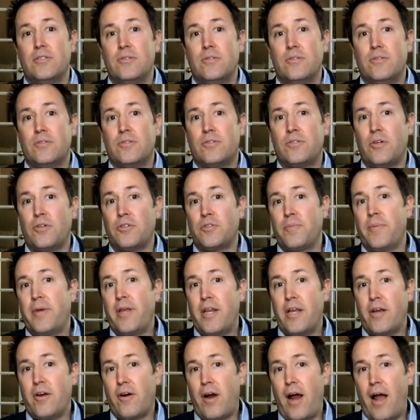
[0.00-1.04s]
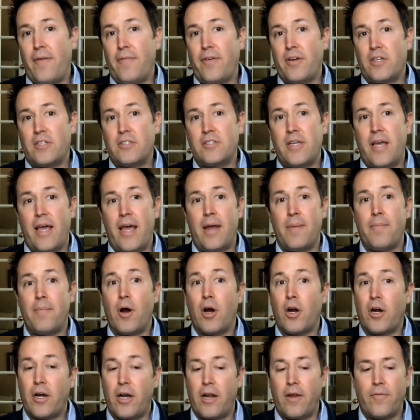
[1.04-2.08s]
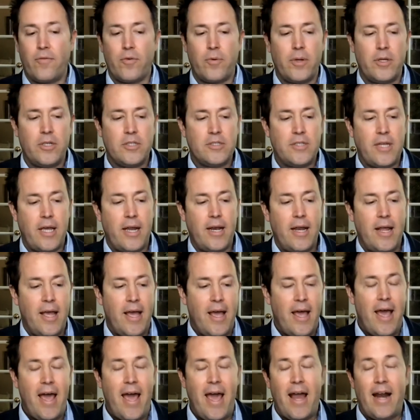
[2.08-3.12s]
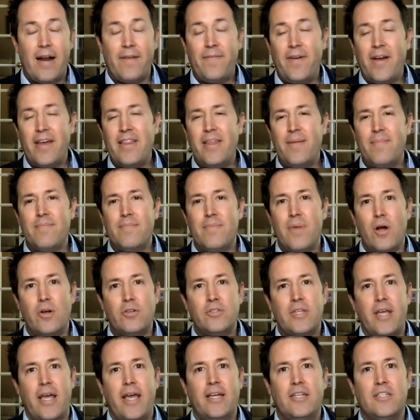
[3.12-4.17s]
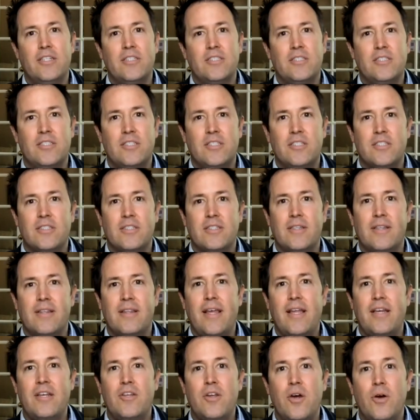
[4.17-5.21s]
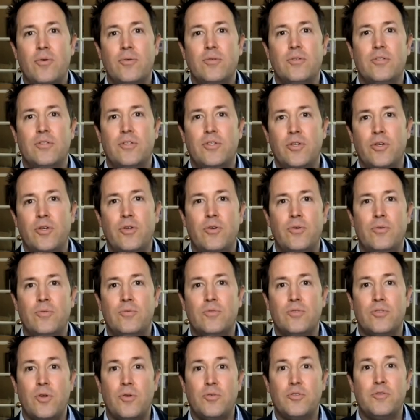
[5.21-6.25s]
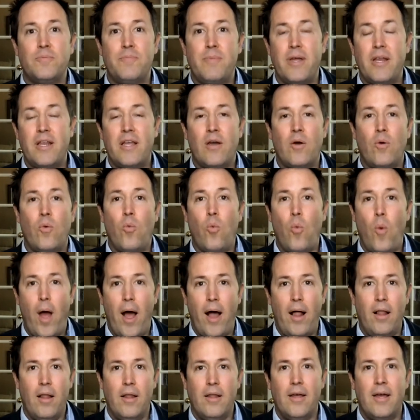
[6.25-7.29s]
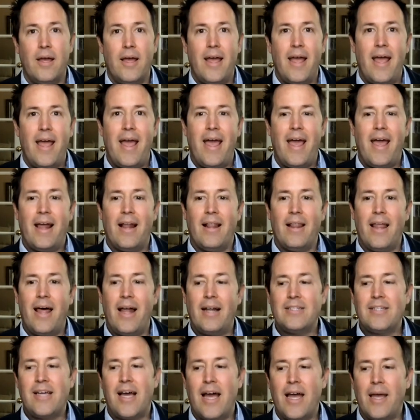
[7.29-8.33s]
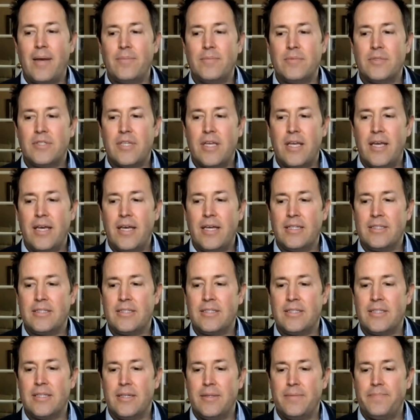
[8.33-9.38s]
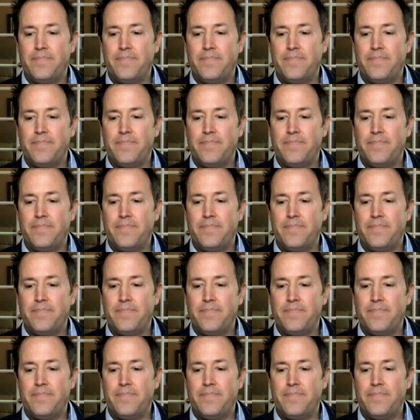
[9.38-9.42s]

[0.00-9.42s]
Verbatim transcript: social media graphics and marketing for real estate. And I find that most agents just they don't do social media well. And a lot of times it's